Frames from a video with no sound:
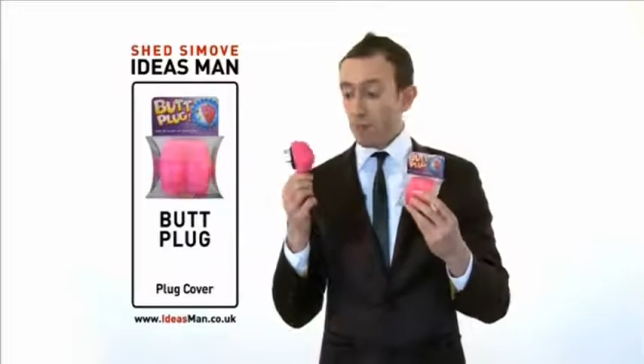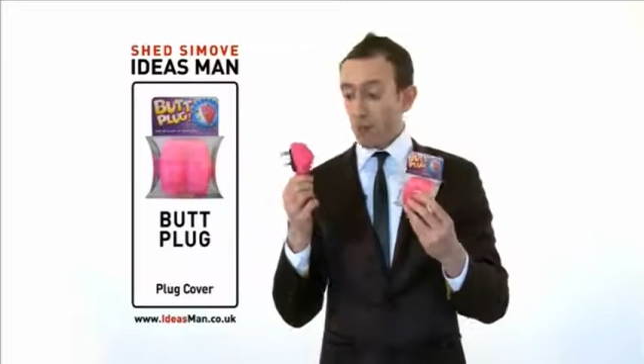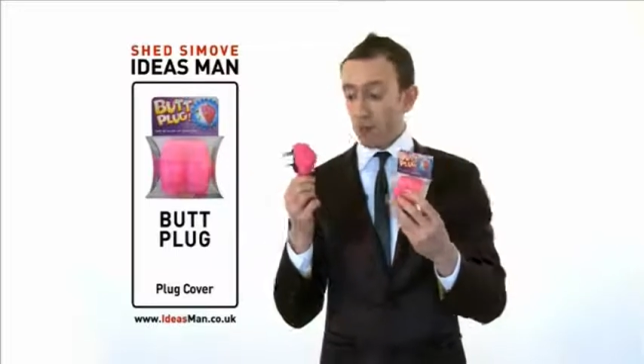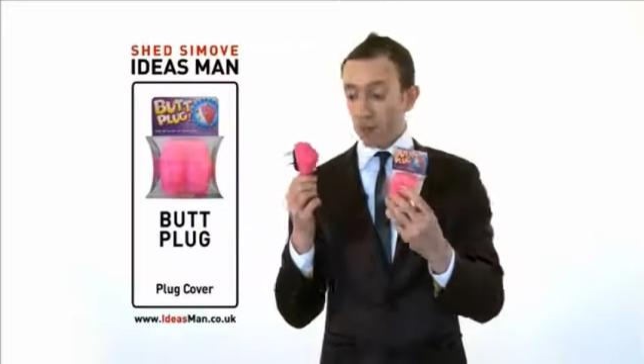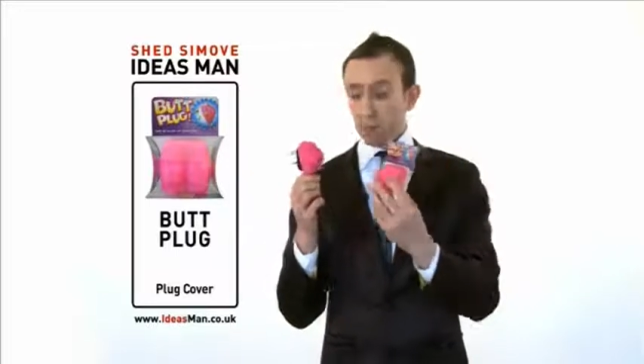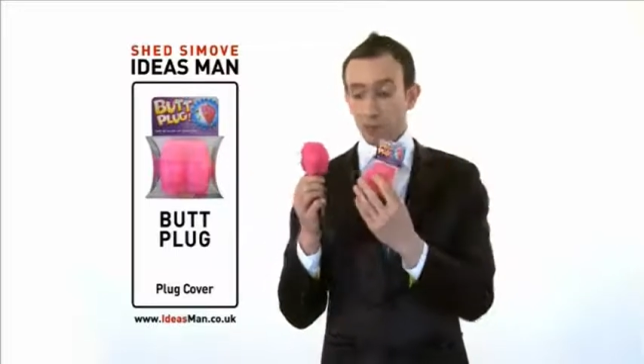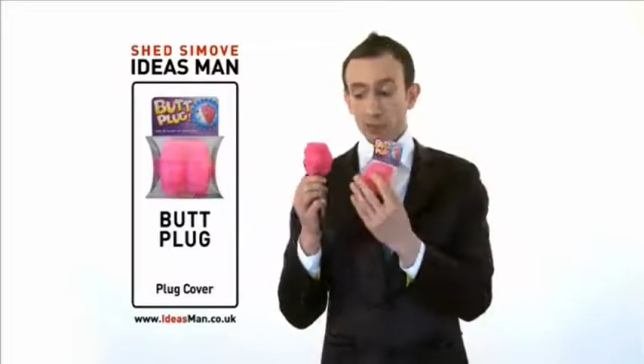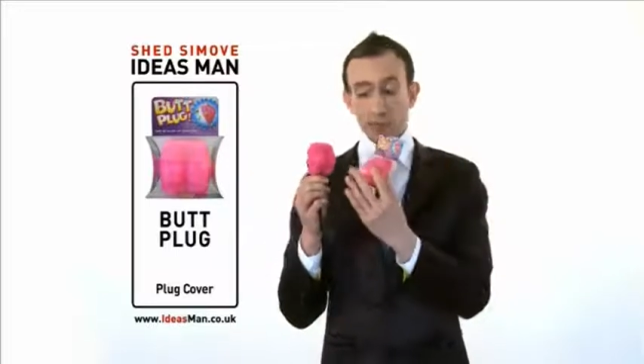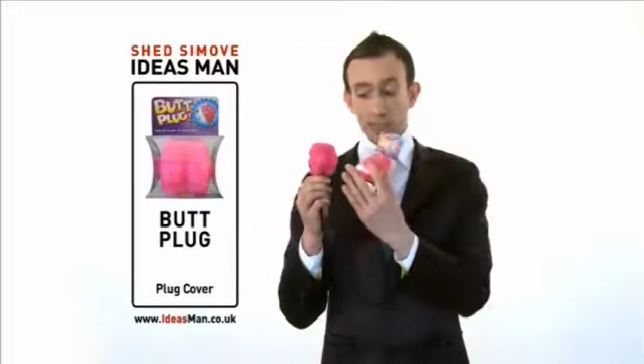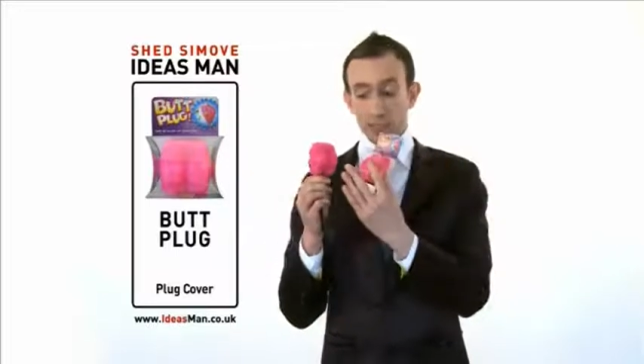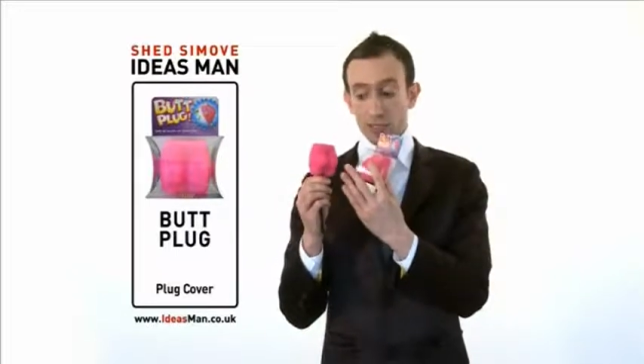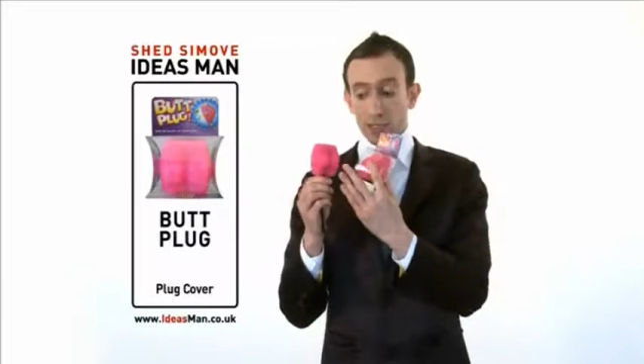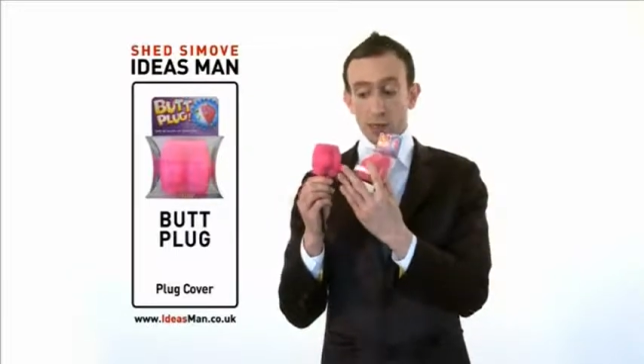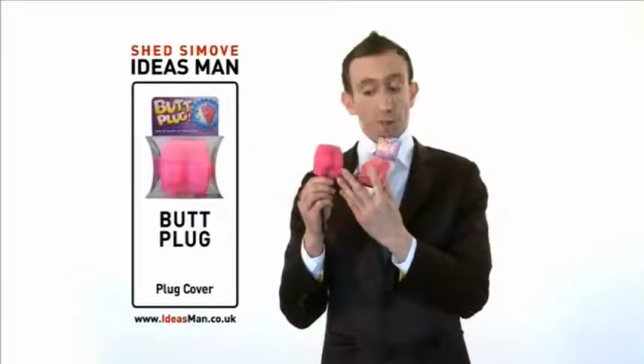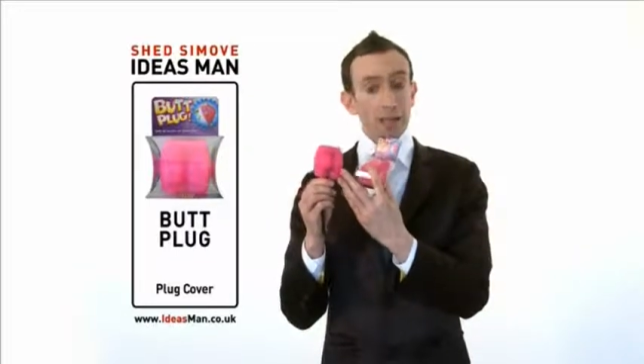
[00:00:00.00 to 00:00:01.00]
I've put
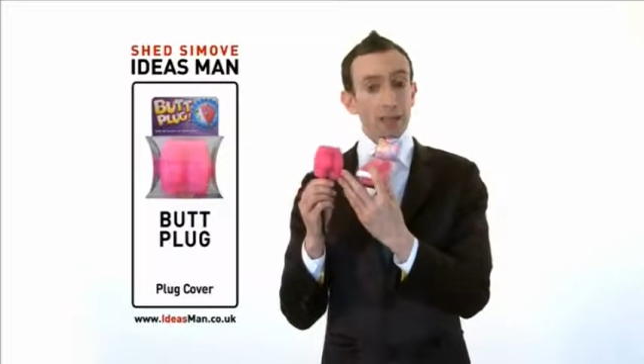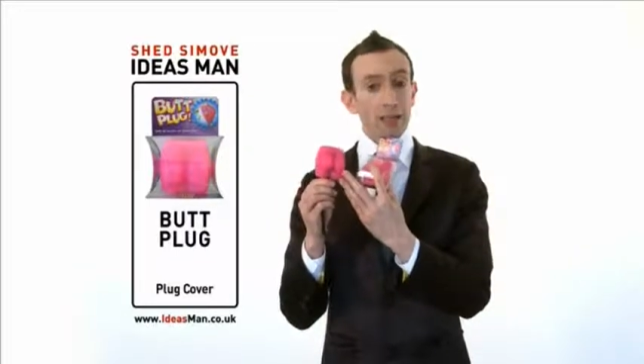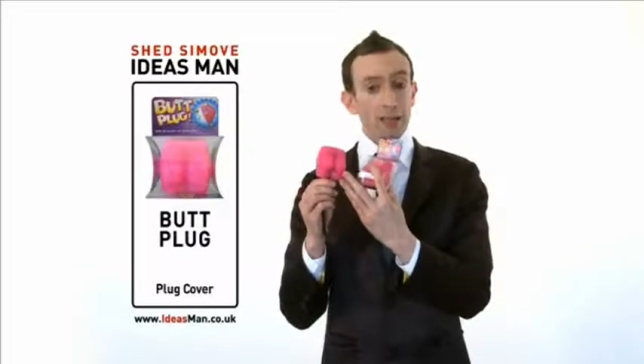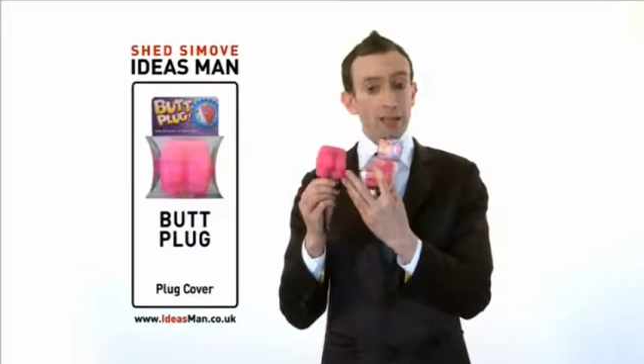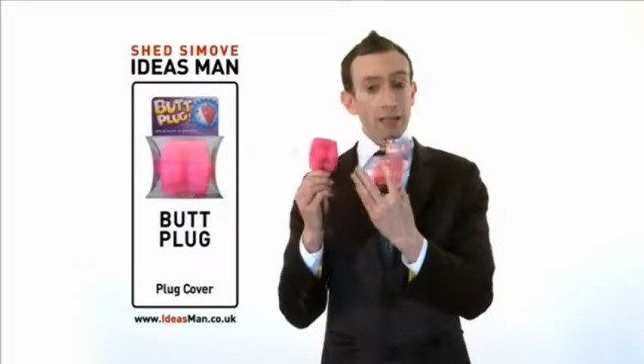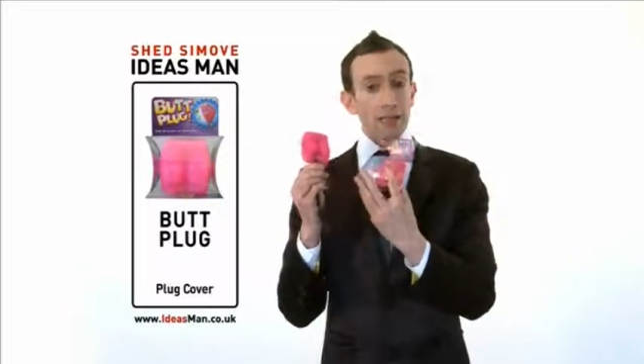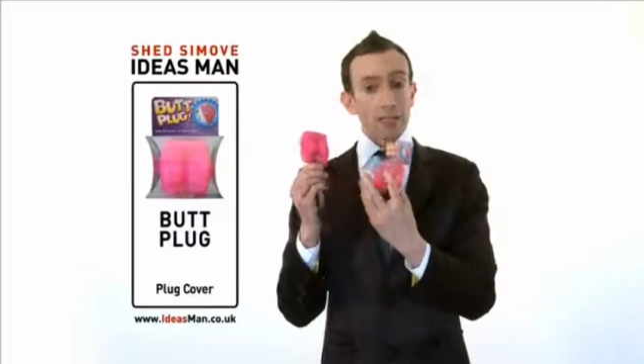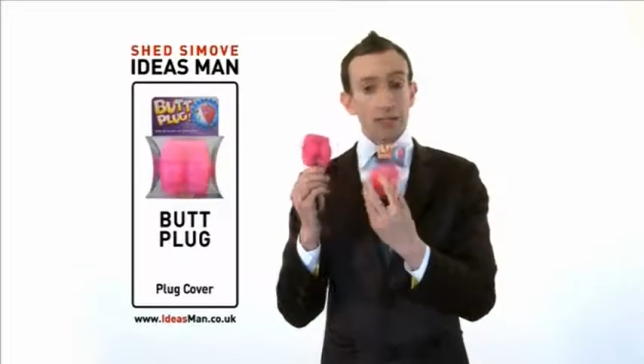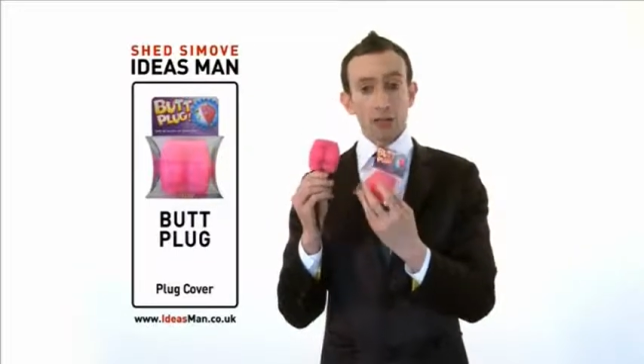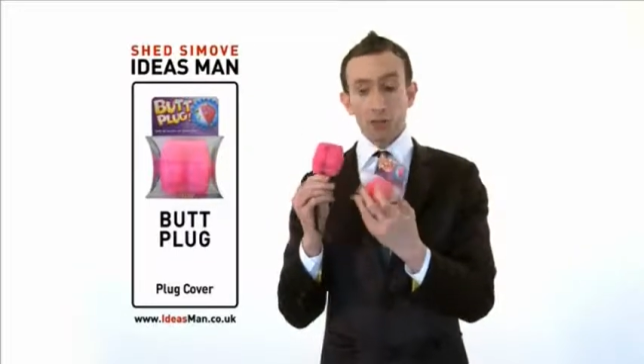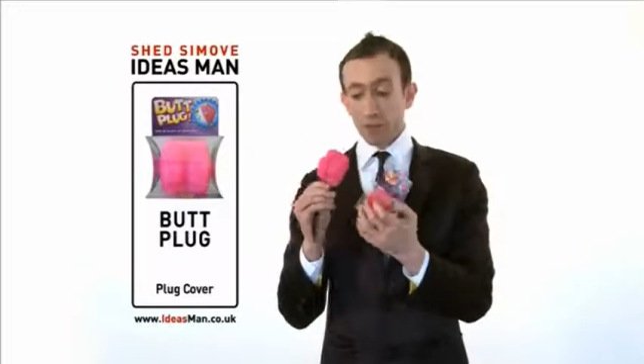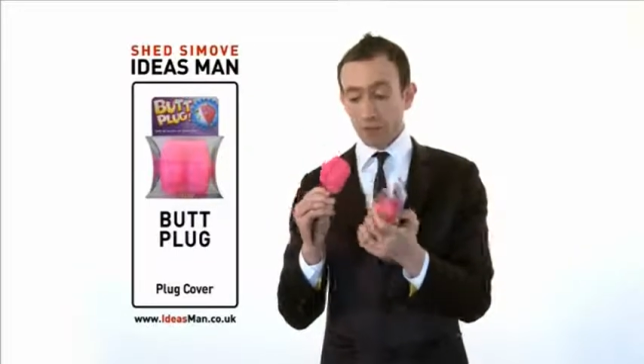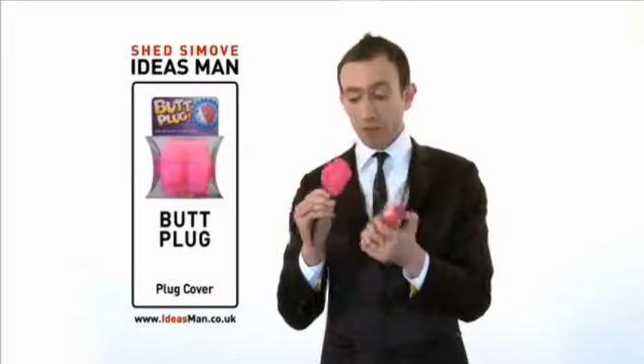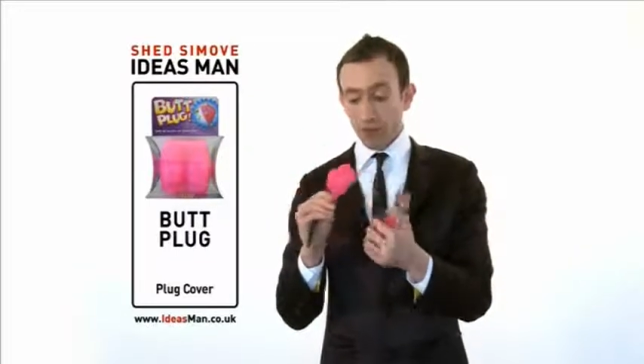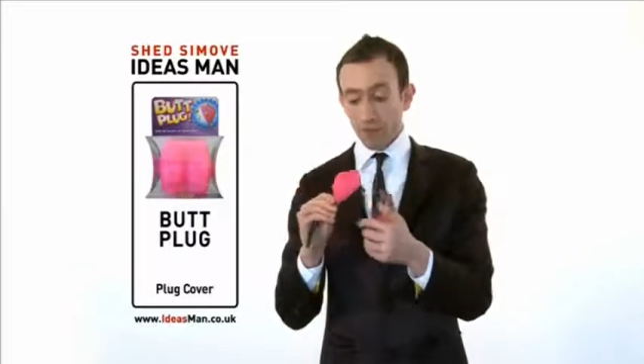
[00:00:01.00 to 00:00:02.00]
this pink silicone